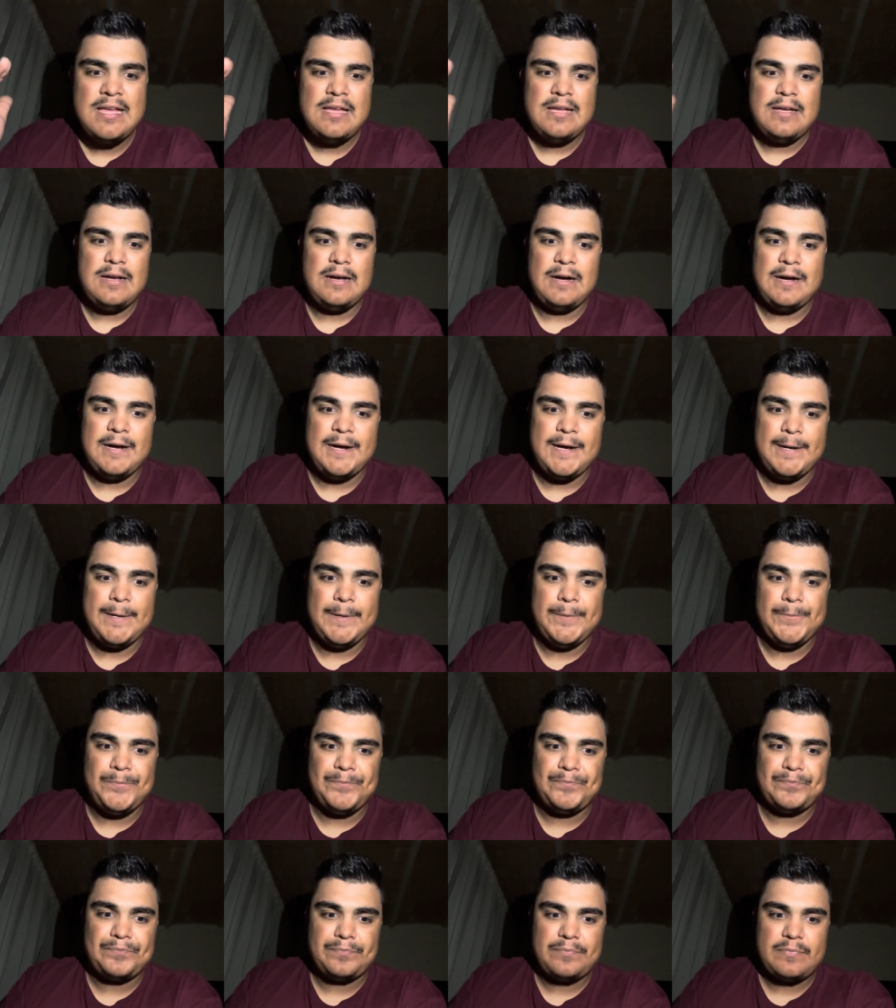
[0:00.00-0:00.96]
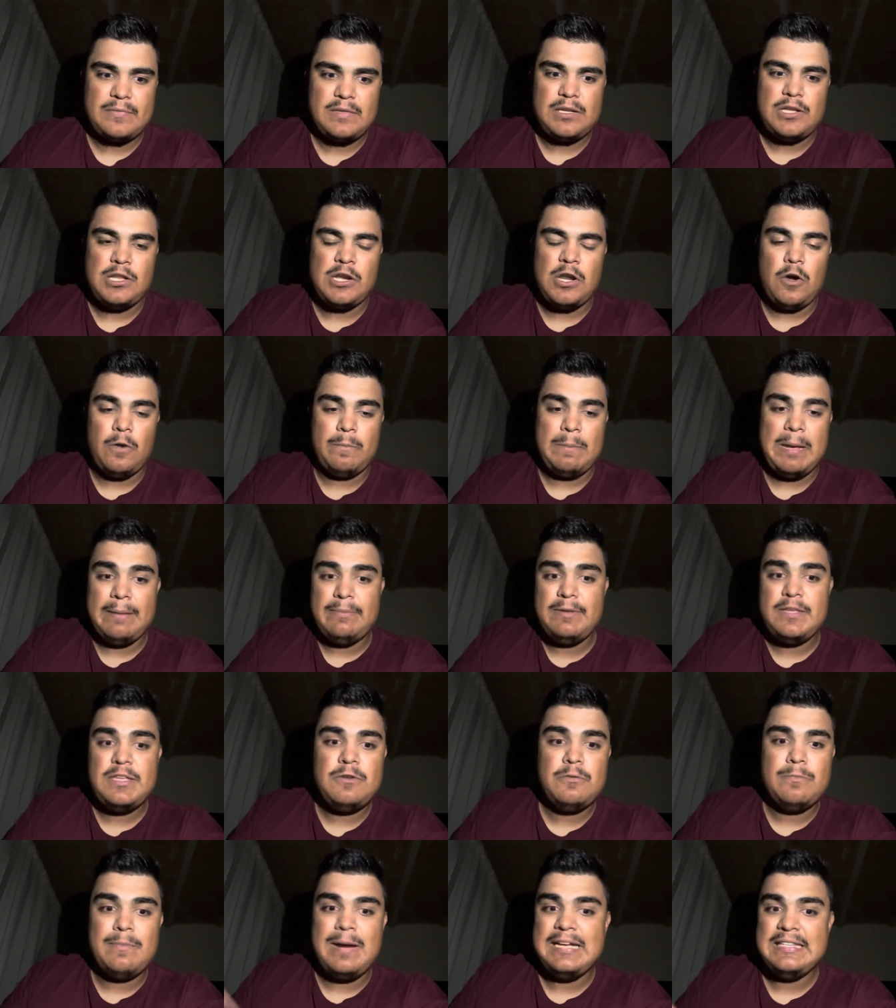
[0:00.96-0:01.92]
You know, maybe
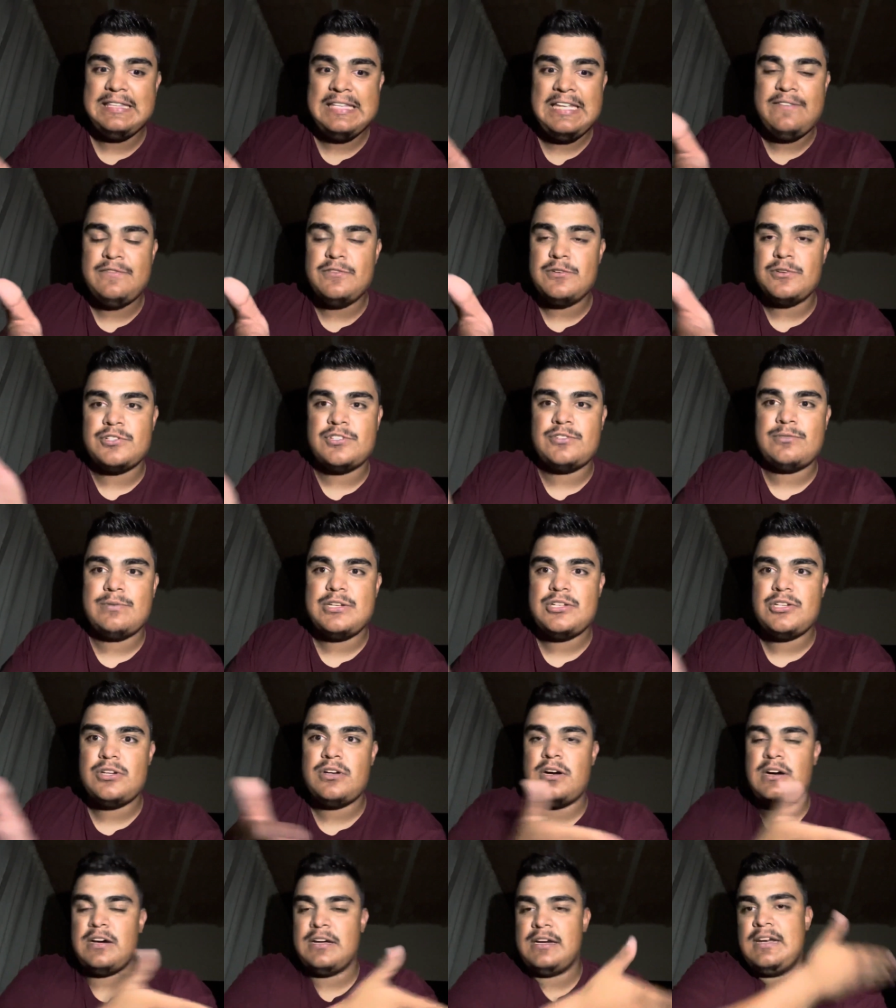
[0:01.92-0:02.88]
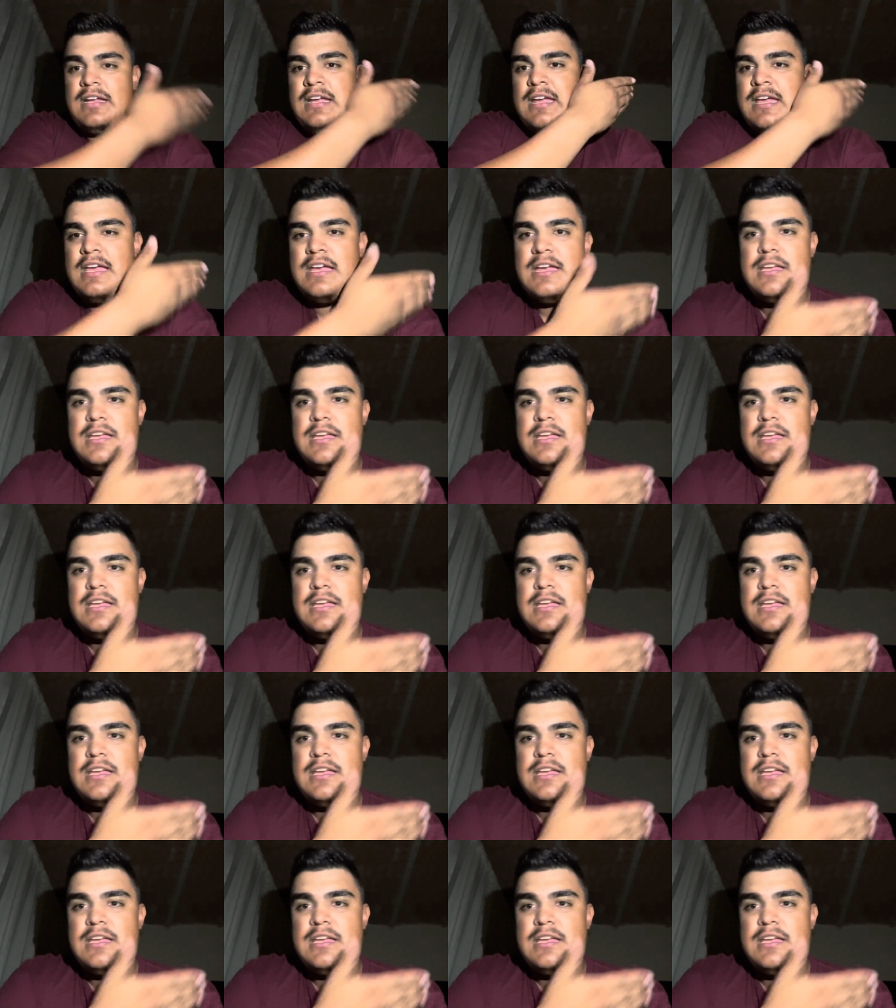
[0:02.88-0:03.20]
you might leave your Switch on,